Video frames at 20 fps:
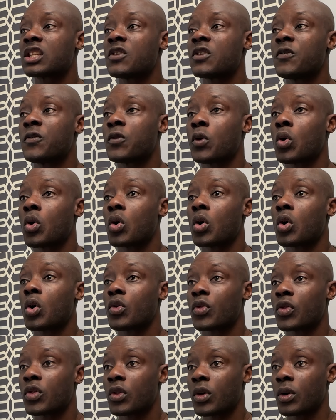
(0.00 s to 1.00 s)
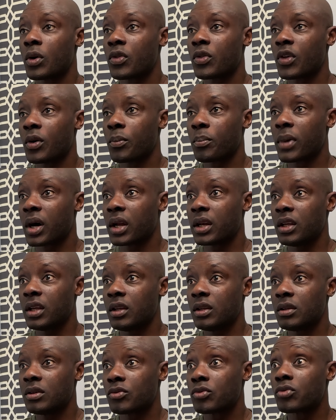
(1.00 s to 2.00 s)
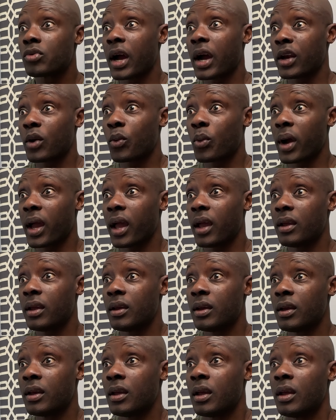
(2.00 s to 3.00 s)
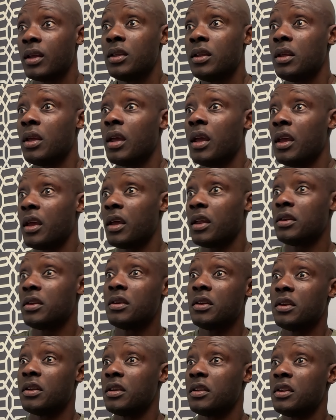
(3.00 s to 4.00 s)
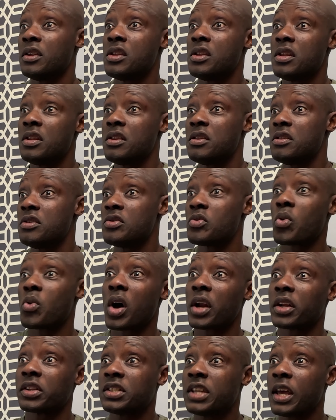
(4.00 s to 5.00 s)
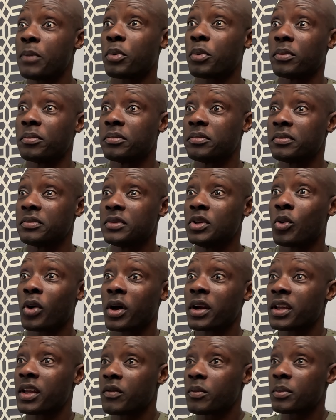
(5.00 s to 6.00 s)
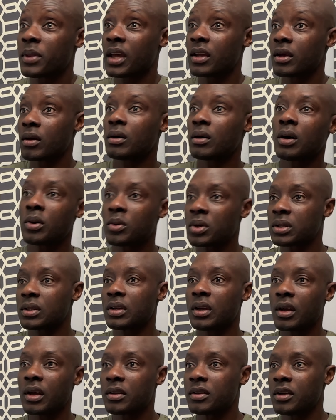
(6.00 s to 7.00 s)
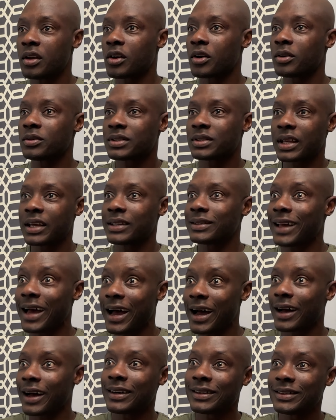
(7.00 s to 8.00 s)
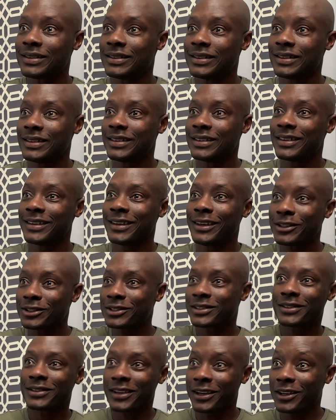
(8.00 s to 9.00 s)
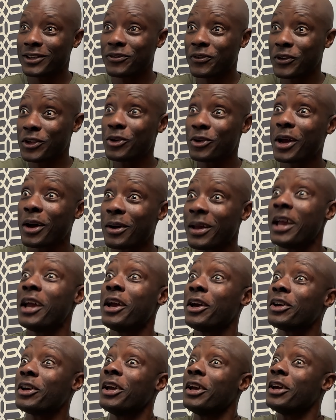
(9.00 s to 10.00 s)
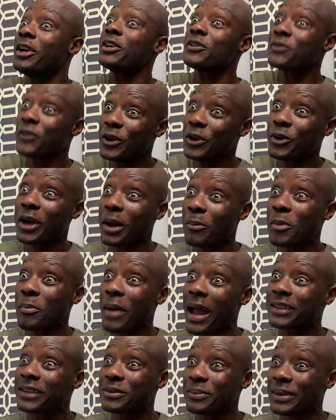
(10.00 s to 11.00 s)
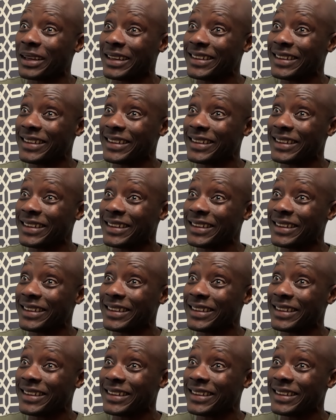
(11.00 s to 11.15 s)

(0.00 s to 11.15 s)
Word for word: for the money right away, you want to tip them, you want to give them. They go, oh, well, yeah, you know. It's like, nah, here's for you coming back to me.